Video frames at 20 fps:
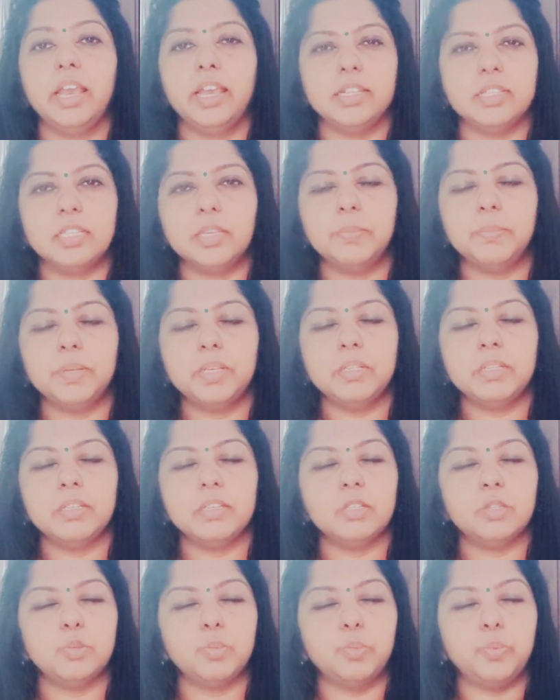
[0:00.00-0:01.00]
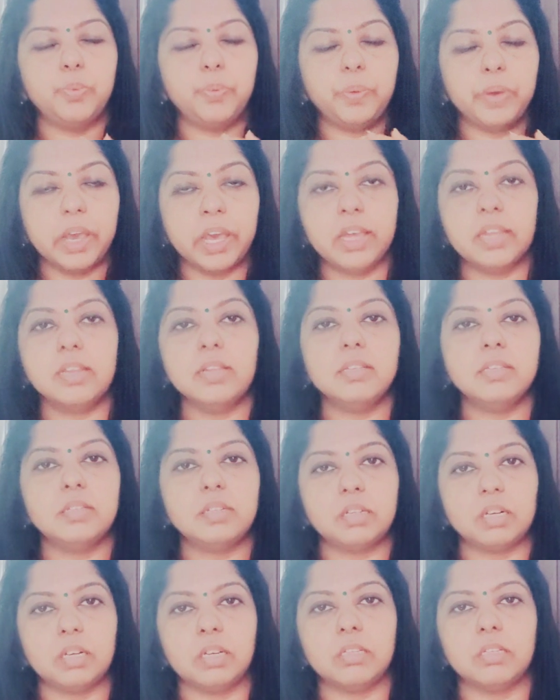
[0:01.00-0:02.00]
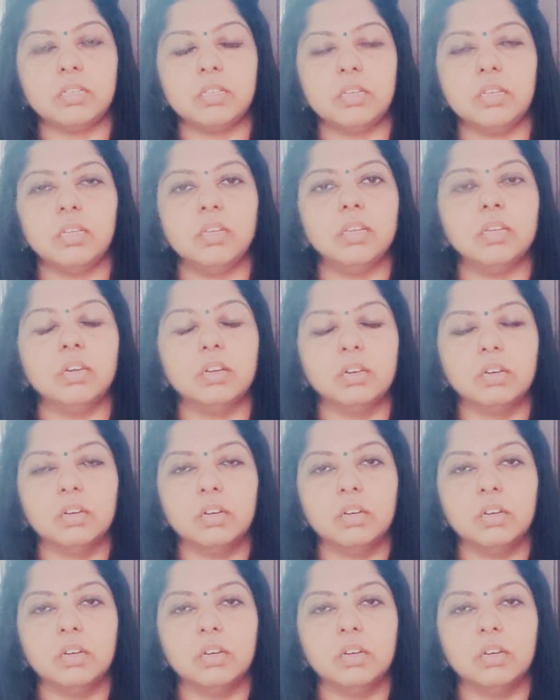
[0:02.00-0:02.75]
Hcpc is very strict in